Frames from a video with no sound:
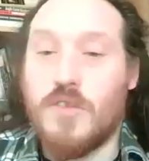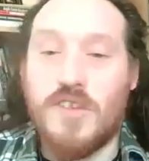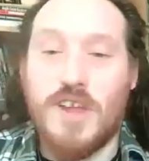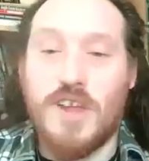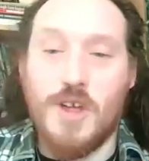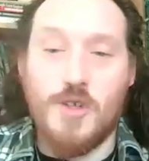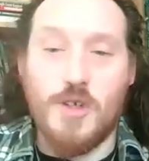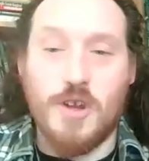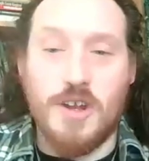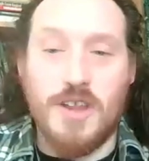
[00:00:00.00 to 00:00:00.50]

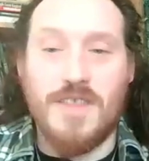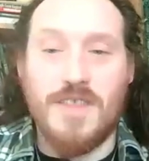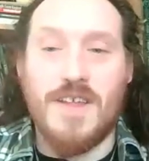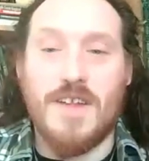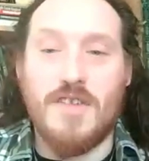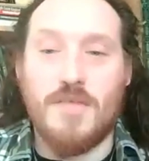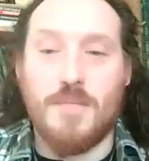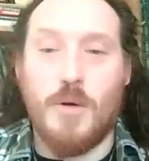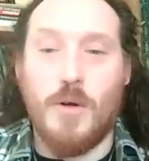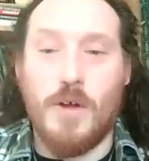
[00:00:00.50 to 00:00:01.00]
station at
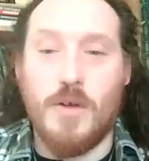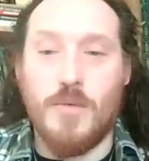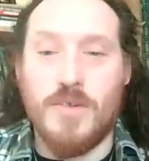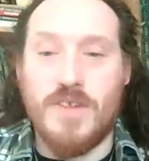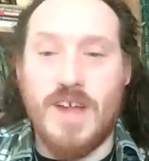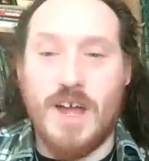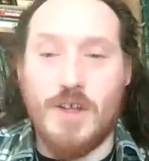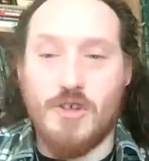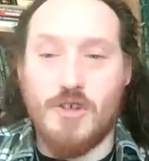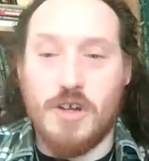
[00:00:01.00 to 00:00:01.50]
this point
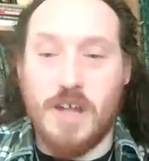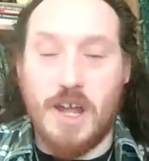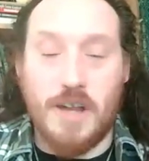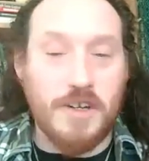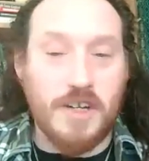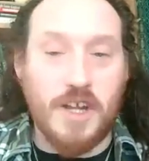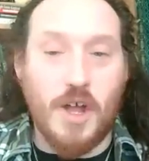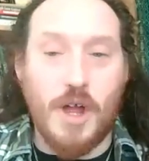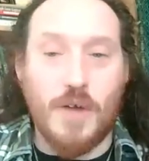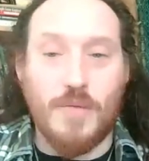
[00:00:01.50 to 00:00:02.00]
was actually
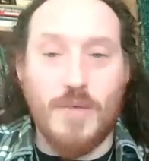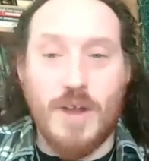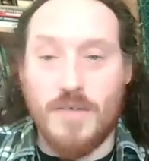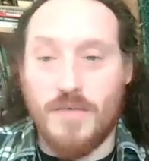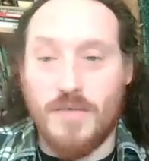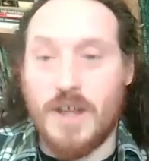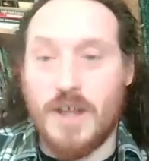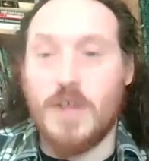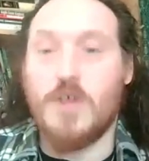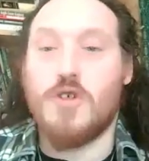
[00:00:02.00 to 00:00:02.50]
undergoing
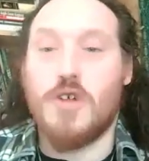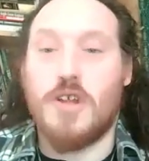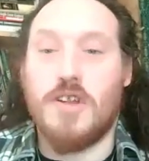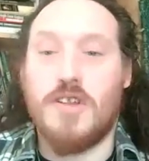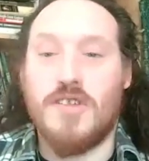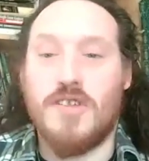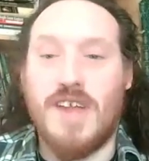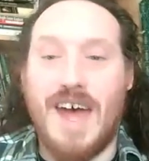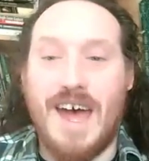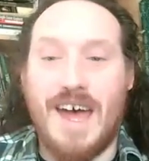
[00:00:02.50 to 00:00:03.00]

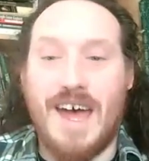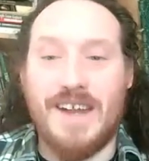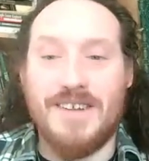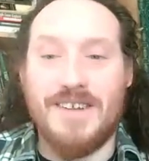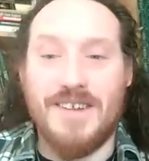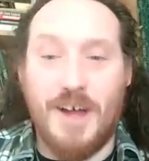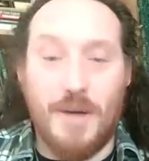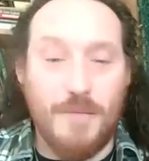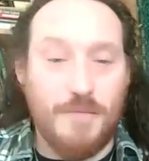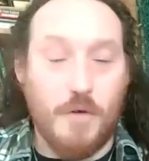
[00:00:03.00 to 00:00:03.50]
renovations
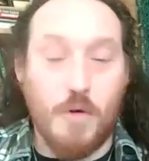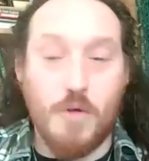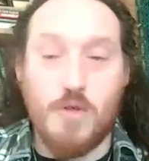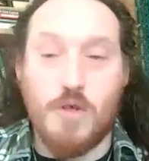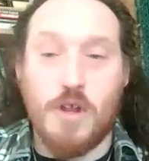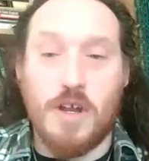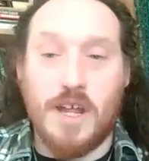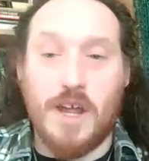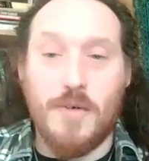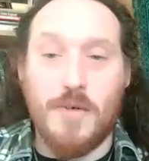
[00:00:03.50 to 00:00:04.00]
and
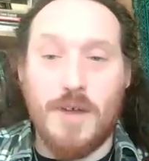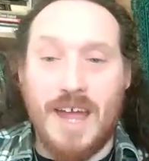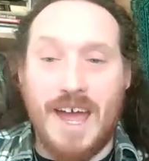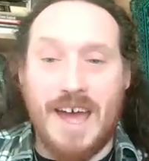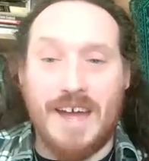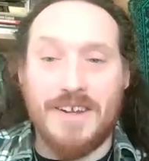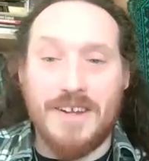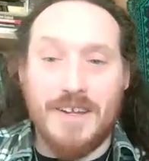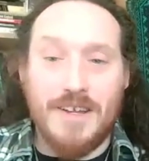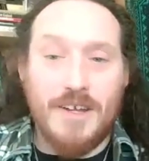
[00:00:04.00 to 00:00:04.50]
unfortunately only
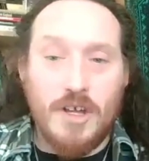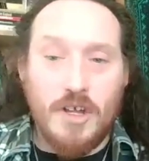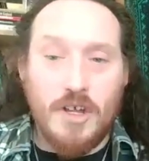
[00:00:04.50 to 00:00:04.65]
had